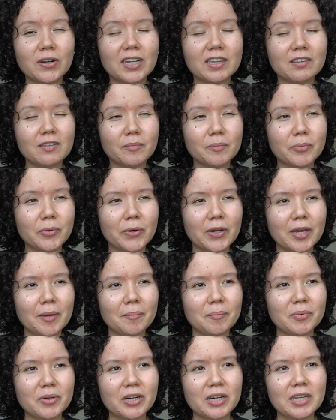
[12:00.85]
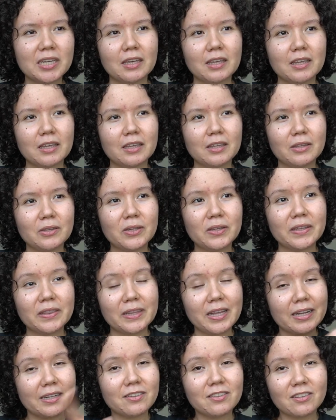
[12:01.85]
at some point, but you can
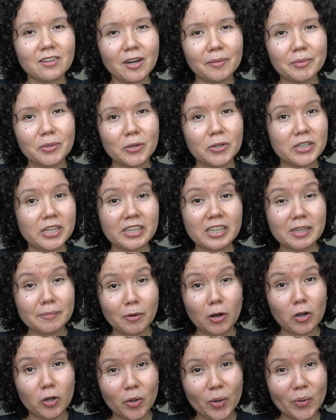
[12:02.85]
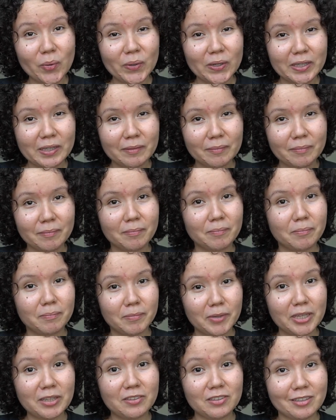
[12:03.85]
let it stop you or you can keep on going,
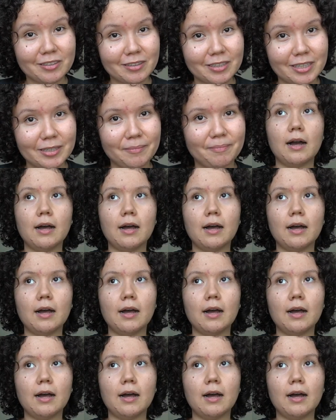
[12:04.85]
basically.